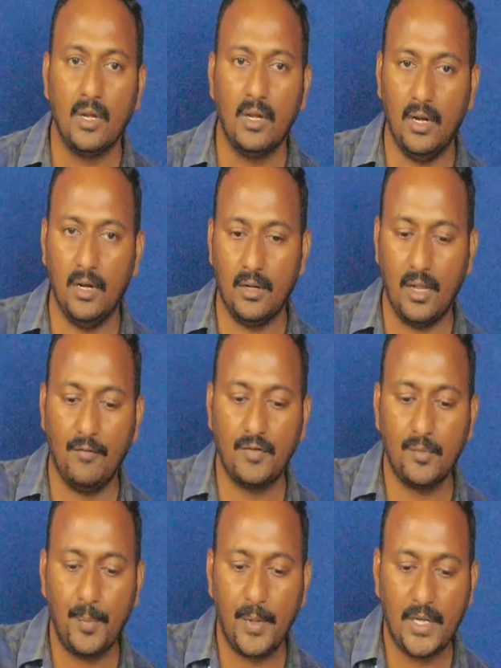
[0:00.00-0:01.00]
and
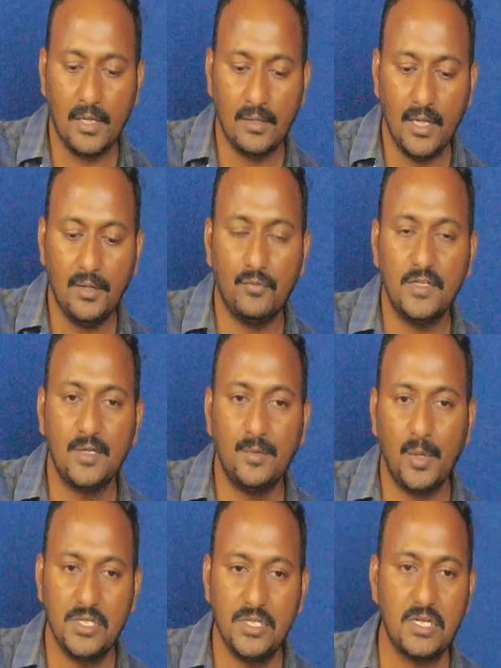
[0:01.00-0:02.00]
after picking that we
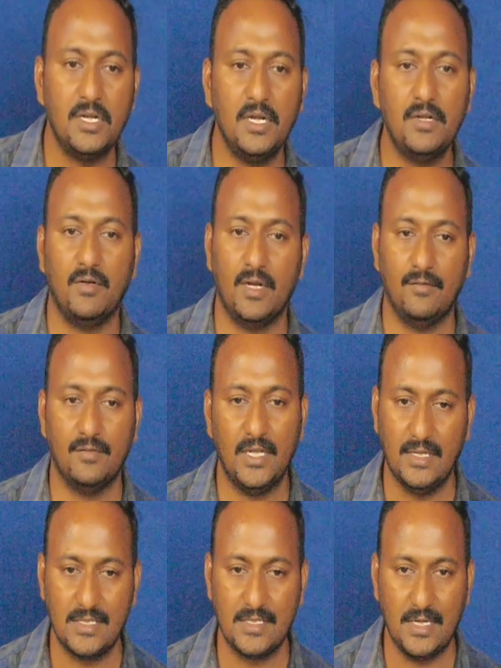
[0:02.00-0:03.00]
simply generate one of the
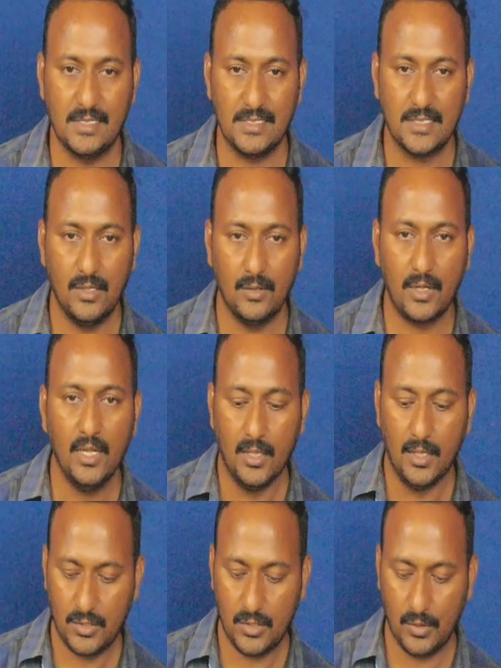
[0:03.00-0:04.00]
instance. Okay,
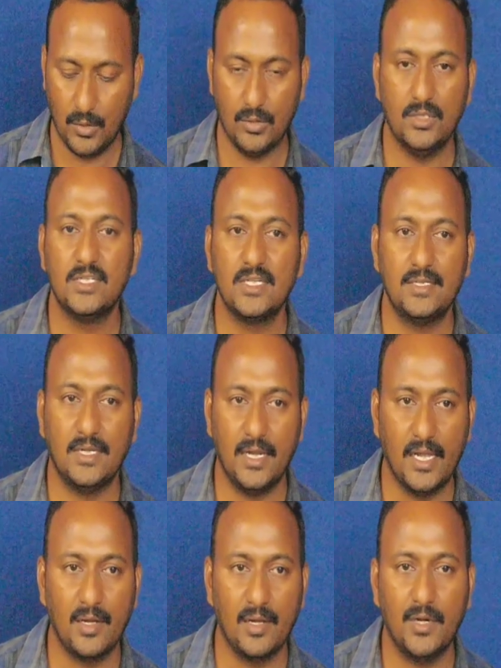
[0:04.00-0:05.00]
so this is the
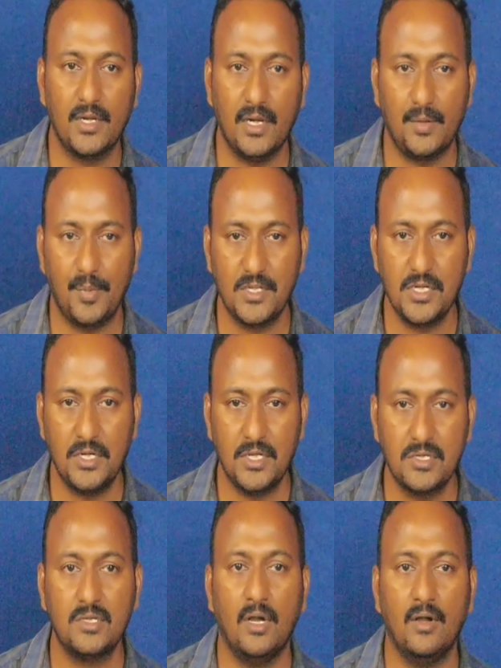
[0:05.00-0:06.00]
diagrammatical
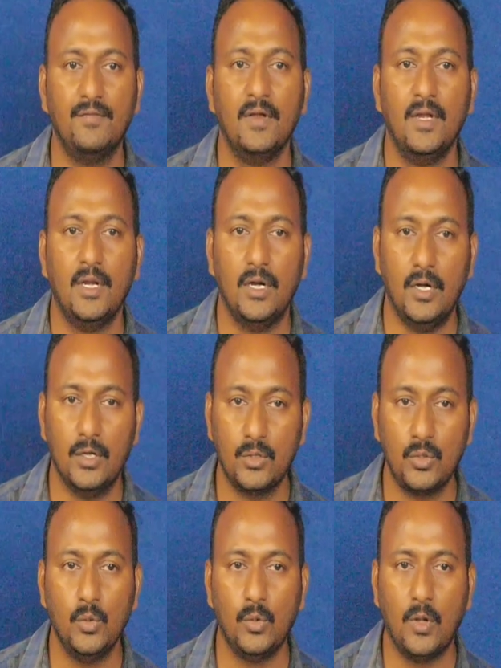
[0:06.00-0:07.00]
representation of
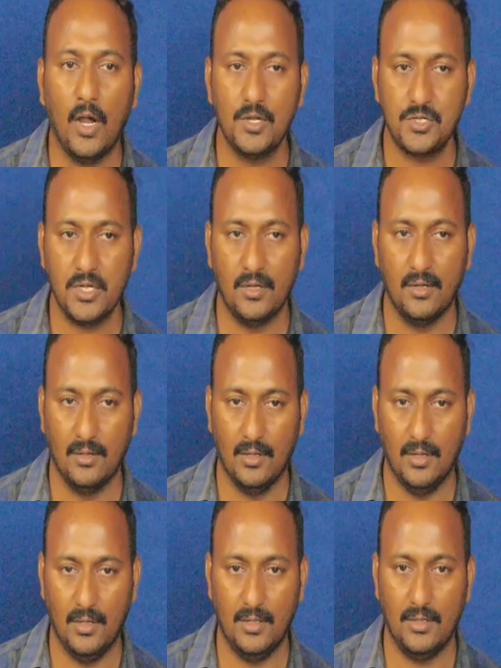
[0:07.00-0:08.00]
two Gaussian
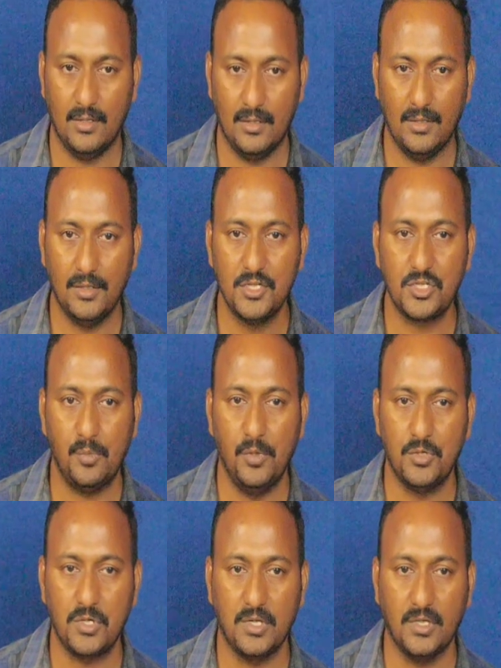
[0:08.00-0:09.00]

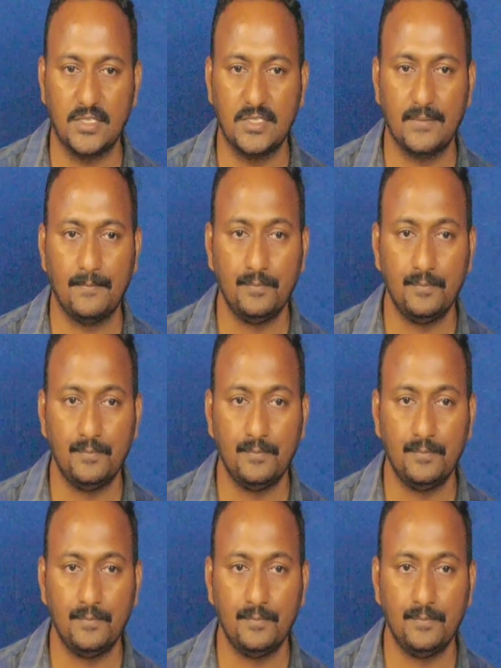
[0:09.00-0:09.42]
distributions.